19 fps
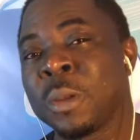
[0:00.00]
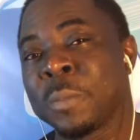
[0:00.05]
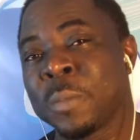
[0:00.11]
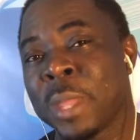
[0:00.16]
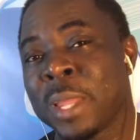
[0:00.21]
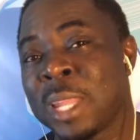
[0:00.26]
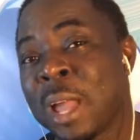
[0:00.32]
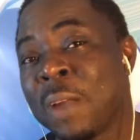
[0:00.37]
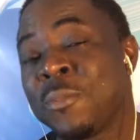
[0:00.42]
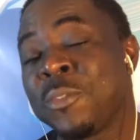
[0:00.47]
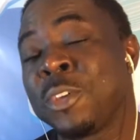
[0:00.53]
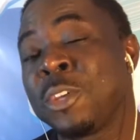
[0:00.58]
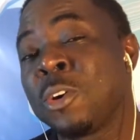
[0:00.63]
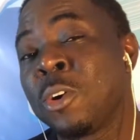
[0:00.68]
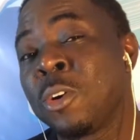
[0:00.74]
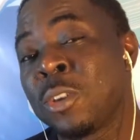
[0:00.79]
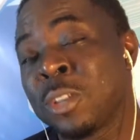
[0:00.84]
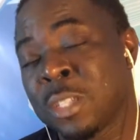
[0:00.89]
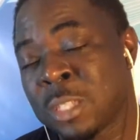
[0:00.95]
And that
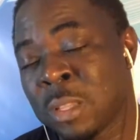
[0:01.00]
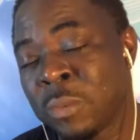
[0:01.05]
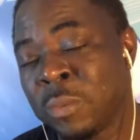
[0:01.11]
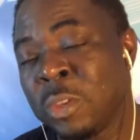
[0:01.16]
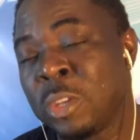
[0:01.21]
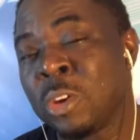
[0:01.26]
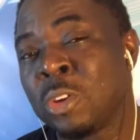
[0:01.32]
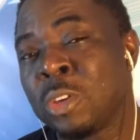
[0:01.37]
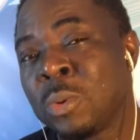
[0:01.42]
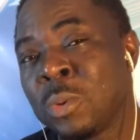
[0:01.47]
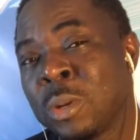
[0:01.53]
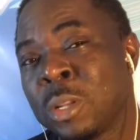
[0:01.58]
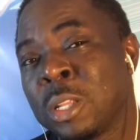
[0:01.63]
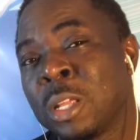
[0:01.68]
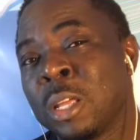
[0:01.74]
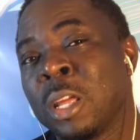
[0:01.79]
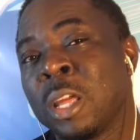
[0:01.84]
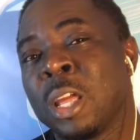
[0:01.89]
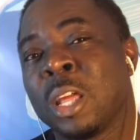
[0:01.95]
video is a video you
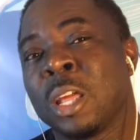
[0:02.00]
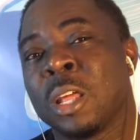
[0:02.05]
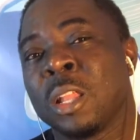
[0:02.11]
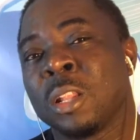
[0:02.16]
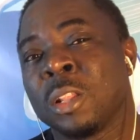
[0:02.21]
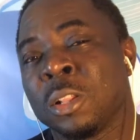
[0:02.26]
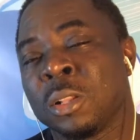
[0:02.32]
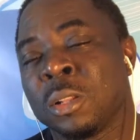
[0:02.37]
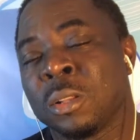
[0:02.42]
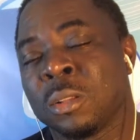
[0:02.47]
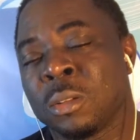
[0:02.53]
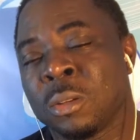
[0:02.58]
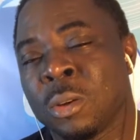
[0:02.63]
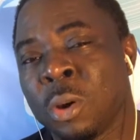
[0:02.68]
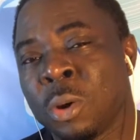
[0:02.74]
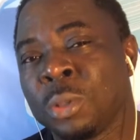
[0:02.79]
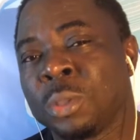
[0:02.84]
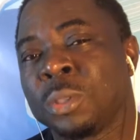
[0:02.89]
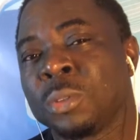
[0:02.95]
want to
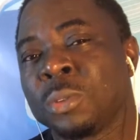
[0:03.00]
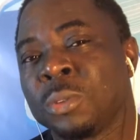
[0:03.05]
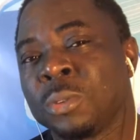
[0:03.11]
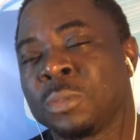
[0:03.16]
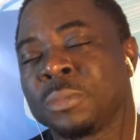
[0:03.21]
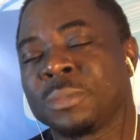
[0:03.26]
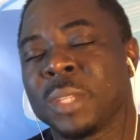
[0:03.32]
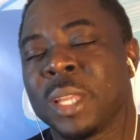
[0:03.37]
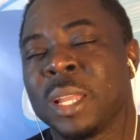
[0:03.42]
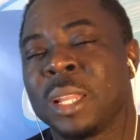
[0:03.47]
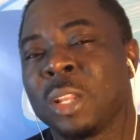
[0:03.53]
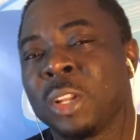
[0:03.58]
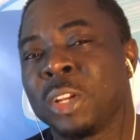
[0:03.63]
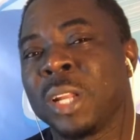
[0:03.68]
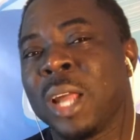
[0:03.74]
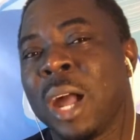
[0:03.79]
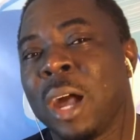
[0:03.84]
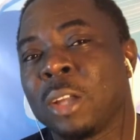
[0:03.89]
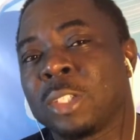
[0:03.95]
go through and
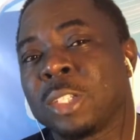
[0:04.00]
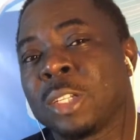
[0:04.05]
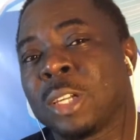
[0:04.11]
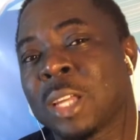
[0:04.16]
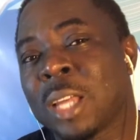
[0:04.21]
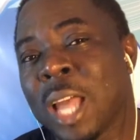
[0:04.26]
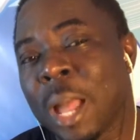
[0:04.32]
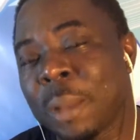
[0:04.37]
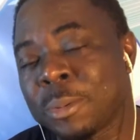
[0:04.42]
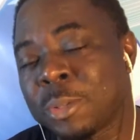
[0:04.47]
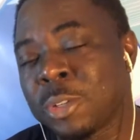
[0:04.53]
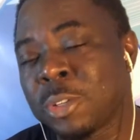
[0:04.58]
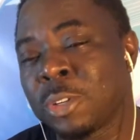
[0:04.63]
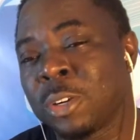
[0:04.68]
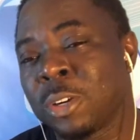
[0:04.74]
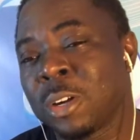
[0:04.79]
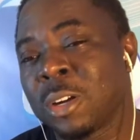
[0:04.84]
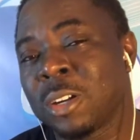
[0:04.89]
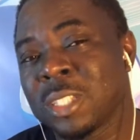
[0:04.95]
learn how to
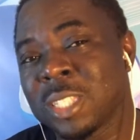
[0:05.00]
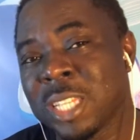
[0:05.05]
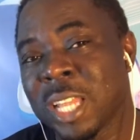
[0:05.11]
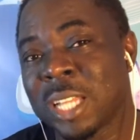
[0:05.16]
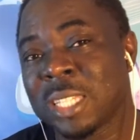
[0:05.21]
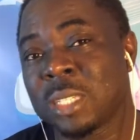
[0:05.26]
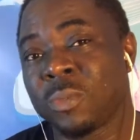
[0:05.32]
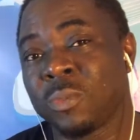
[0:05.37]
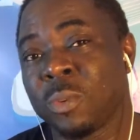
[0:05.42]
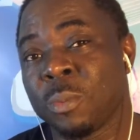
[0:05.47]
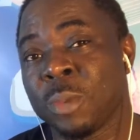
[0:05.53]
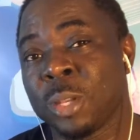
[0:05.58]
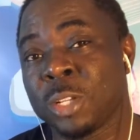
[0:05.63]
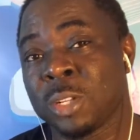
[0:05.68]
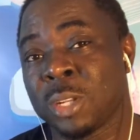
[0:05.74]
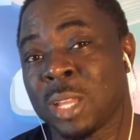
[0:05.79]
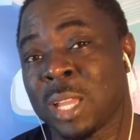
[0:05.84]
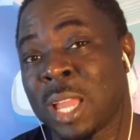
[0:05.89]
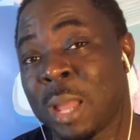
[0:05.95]
capture contact
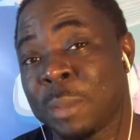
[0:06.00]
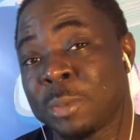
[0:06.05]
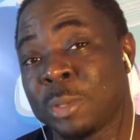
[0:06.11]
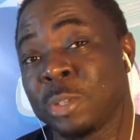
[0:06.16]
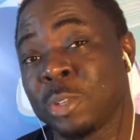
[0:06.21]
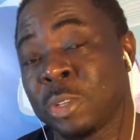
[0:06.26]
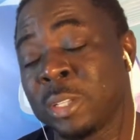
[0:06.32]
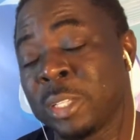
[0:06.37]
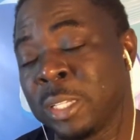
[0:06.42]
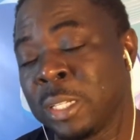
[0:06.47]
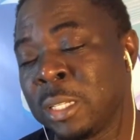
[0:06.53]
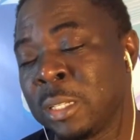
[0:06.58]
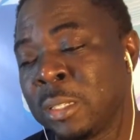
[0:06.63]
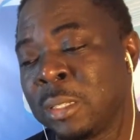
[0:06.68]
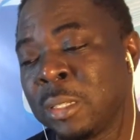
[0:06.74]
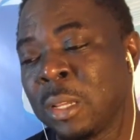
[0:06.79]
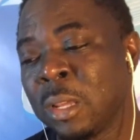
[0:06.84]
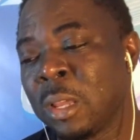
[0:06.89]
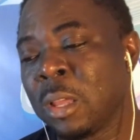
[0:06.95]
information and capture your
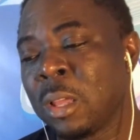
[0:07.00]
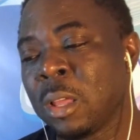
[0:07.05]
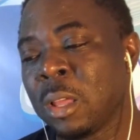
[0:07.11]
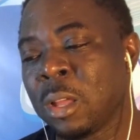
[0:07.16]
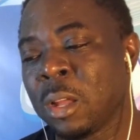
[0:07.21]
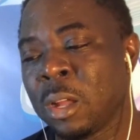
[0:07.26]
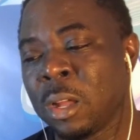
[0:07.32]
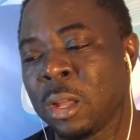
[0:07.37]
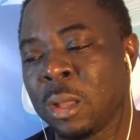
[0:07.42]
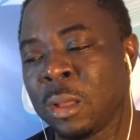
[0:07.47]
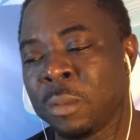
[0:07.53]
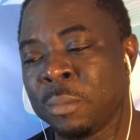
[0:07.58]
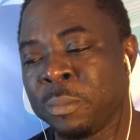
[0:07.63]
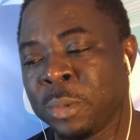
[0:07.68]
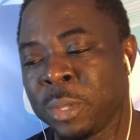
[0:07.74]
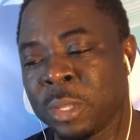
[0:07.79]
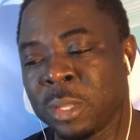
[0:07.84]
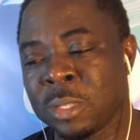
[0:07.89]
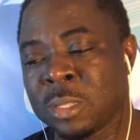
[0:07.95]
leads, uh,
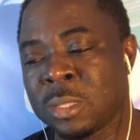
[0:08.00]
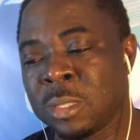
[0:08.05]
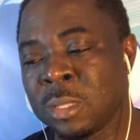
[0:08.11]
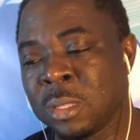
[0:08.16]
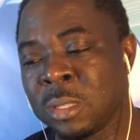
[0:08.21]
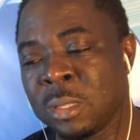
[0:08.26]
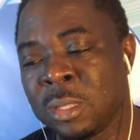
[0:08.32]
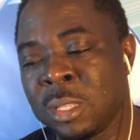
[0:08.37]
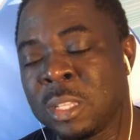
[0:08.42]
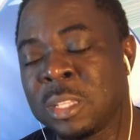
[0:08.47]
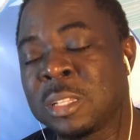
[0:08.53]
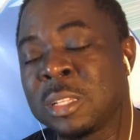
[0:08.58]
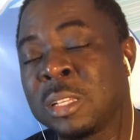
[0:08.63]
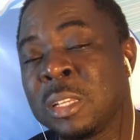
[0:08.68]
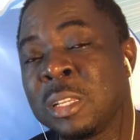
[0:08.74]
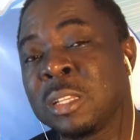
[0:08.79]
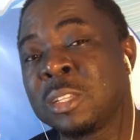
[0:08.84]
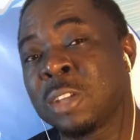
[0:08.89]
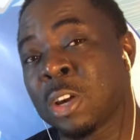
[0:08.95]
because these
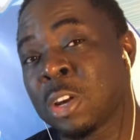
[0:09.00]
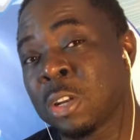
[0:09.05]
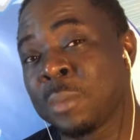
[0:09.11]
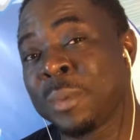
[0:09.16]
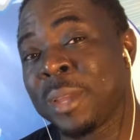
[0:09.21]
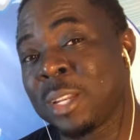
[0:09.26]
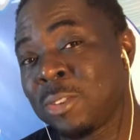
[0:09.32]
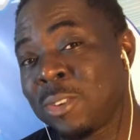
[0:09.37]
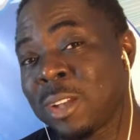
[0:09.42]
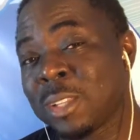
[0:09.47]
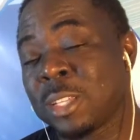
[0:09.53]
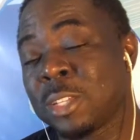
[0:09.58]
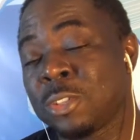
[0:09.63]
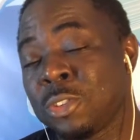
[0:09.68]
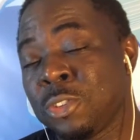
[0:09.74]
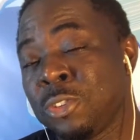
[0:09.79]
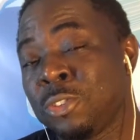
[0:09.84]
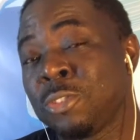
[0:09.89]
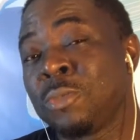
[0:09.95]
leads are going to be attracted
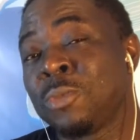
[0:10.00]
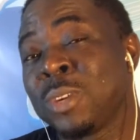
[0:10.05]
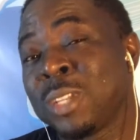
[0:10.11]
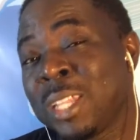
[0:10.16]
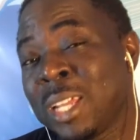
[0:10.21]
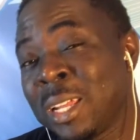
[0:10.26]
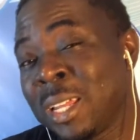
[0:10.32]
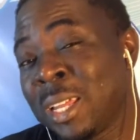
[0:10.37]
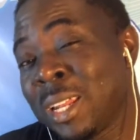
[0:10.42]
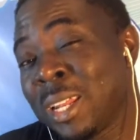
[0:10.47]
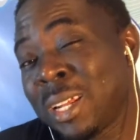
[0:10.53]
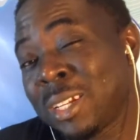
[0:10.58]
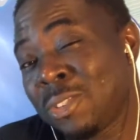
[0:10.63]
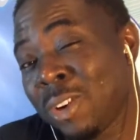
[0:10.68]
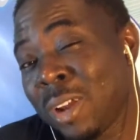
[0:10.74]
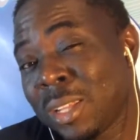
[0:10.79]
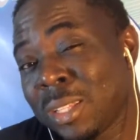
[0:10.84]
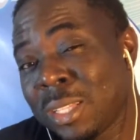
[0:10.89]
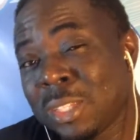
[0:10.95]
to you. When they get
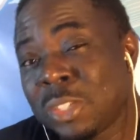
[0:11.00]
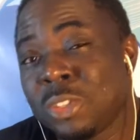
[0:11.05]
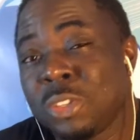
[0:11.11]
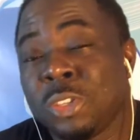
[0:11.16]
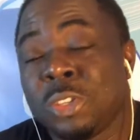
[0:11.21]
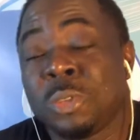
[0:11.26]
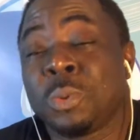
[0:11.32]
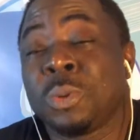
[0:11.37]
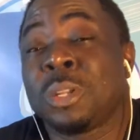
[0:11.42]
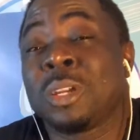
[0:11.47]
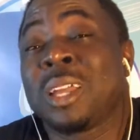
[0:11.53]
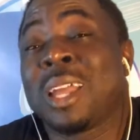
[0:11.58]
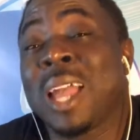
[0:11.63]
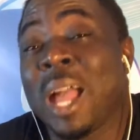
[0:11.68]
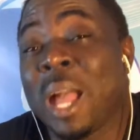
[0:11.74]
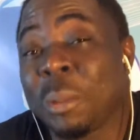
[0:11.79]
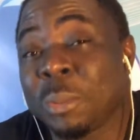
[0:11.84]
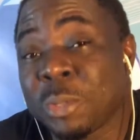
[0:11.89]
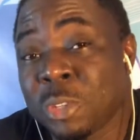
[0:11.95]
attracted to you, you want to
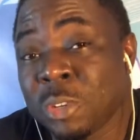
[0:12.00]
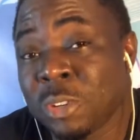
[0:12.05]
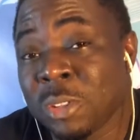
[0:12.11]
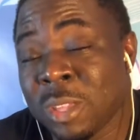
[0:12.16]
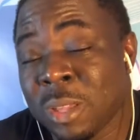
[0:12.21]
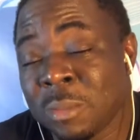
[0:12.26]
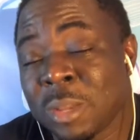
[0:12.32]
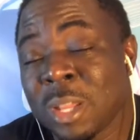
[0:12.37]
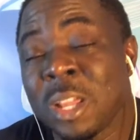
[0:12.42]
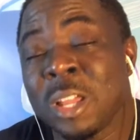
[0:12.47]
capture them.